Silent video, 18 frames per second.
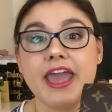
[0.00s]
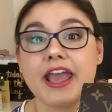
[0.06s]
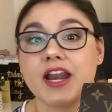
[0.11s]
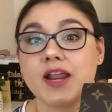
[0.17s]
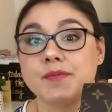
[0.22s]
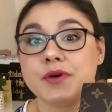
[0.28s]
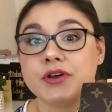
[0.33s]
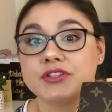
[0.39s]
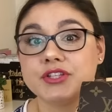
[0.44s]

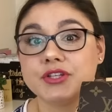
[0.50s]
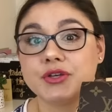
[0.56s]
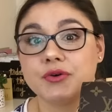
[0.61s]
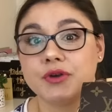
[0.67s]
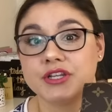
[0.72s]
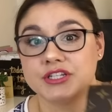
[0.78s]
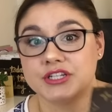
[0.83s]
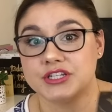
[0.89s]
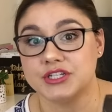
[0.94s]
and I'm also
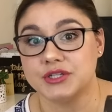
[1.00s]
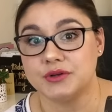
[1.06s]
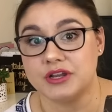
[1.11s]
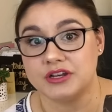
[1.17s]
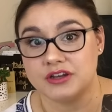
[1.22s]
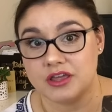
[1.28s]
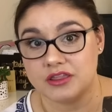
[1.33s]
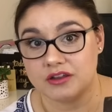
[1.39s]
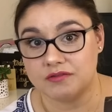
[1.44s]
going to do
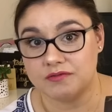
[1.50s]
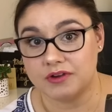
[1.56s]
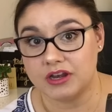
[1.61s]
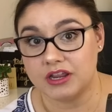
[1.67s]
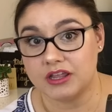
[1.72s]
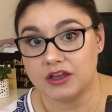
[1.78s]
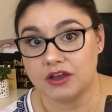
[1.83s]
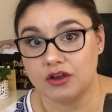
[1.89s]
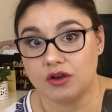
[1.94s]
another
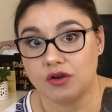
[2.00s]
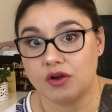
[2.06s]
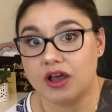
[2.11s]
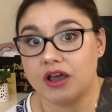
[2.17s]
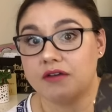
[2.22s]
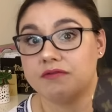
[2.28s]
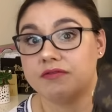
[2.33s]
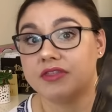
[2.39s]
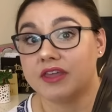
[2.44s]
video
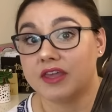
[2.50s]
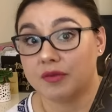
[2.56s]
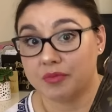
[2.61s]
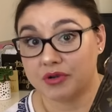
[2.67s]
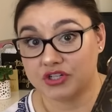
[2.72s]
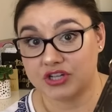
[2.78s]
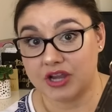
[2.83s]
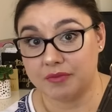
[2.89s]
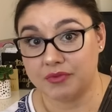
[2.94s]
of the
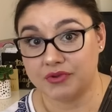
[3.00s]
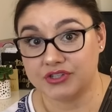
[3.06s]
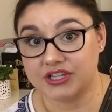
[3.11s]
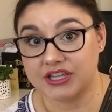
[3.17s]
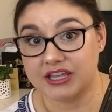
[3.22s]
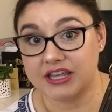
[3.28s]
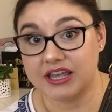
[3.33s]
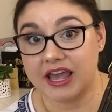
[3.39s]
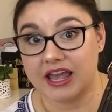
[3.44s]
Pochette
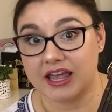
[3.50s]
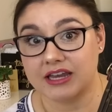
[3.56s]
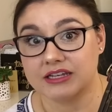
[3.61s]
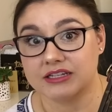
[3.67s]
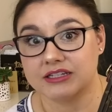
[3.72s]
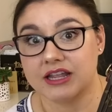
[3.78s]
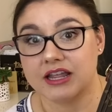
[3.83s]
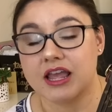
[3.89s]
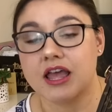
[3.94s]
Métis
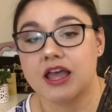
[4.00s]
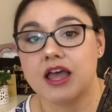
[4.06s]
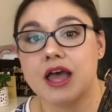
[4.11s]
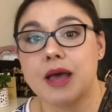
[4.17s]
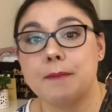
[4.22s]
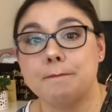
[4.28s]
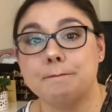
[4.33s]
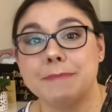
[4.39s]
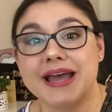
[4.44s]
and
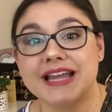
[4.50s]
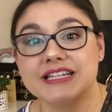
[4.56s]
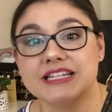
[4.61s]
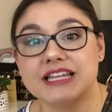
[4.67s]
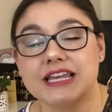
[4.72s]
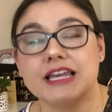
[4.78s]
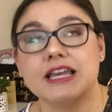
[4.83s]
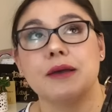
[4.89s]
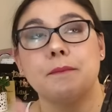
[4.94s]

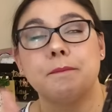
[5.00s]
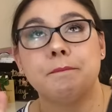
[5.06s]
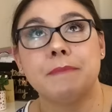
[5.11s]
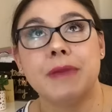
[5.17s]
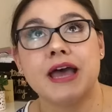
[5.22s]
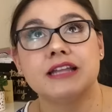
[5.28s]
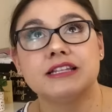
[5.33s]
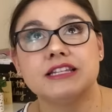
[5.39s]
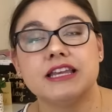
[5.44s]
Métis,
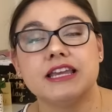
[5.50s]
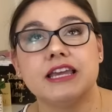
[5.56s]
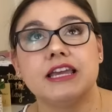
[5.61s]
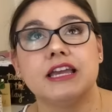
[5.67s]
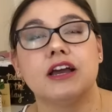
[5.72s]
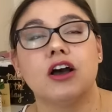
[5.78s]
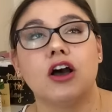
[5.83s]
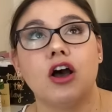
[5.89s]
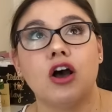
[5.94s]

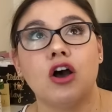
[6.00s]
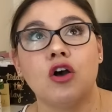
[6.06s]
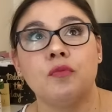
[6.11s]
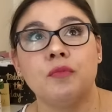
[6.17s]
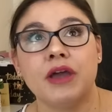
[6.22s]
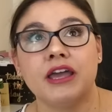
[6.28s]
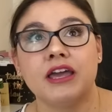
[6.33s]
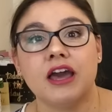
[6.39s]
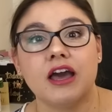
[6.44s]
Métis. Oh
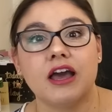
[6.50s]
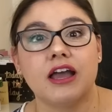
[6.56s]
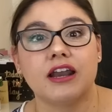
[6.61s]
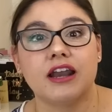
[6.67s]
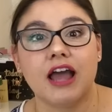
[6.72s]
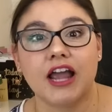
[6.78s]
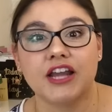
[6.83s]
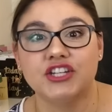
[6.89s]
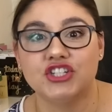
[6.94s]
my
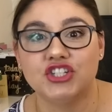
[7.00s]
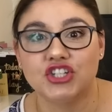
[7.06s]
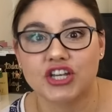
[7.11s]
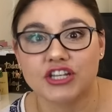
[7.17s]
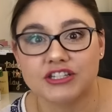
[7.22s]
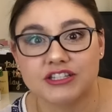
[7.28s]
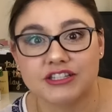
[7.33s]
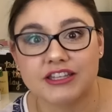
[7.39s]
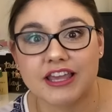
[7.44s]
God, I
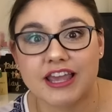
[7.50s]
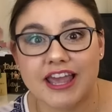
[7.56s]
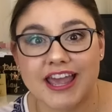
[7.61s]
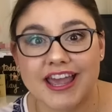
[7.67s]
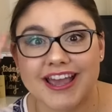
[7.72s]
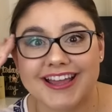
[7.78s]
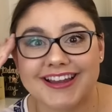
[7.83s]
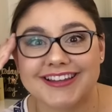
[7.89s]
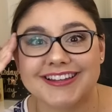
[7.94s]
just
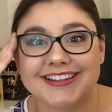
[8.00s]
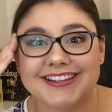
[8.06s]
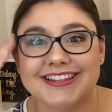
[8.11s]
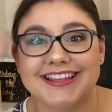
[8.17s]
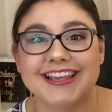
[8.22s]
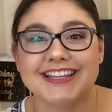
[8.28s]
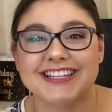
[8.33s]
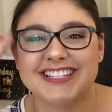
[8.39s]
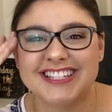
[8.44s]
can't,
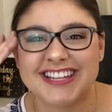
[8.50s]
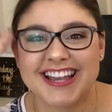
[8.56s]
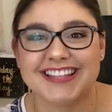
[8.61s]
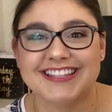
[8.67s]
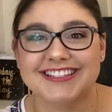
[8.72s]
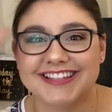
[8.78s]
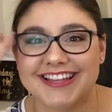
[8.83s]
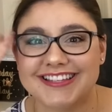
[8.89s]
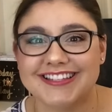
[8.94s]
it
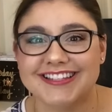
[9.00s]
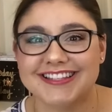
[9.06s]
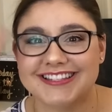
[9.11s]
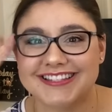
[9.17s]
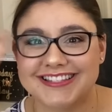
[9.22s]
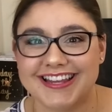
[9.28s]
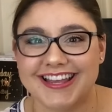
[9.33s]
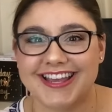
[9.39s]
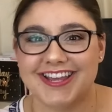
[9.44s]
just doesn't
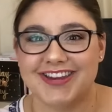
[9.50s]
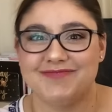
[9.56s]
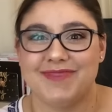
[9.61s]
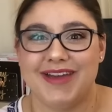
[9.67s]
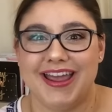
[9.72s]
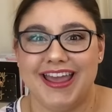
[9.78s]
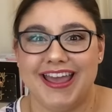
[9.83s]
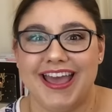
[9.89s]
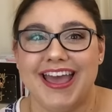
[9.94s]
stick in
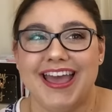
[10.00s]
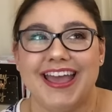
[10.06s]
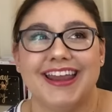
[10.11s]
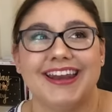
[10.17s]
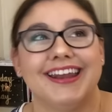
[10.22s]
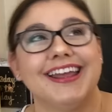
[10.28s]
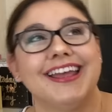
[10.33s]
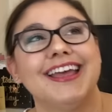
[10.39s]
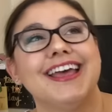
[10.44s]
my
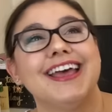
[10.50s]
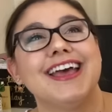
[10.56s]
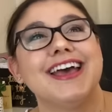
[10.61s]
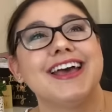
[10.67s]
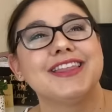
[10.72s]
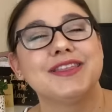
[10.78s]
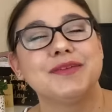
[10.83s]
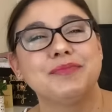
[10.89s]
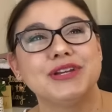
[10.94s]
head.
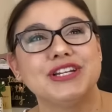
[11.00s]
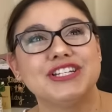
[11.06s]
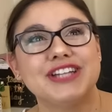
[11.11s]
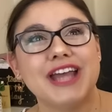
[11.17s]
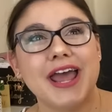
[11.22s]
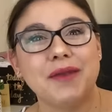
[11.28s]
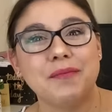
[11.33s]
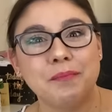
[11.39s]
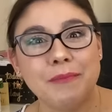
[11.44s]
The
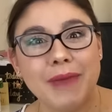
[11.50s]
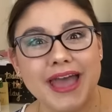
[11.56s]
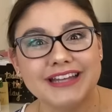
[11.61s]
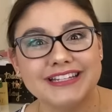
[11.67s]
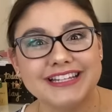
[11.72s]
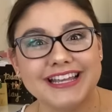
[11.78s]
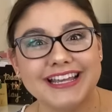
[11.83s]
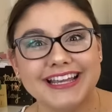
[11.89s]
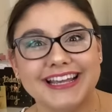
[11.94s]
Pochette
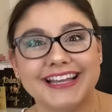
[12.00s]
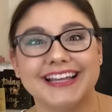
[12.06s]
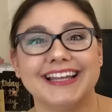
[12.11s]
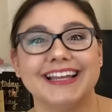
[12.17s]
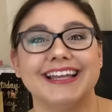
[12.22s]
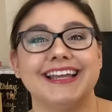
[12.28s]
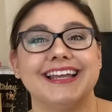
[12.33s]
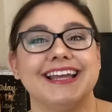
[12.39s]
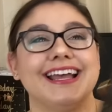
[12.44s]
Métis.
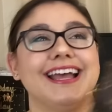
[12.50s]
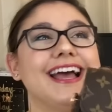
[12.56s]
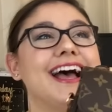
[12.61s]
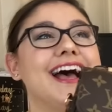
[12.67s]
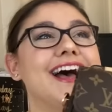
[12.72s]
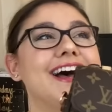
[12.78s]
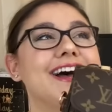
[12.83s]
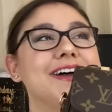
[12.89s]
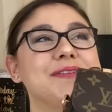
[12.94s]

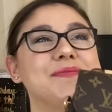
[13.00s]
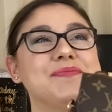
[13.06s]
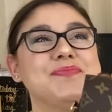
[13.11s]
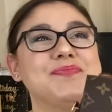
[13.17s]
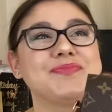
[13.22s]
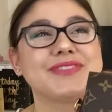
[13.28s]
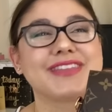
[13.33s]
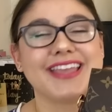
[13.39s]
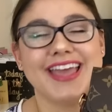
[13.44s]

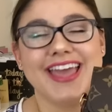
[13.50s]
Um,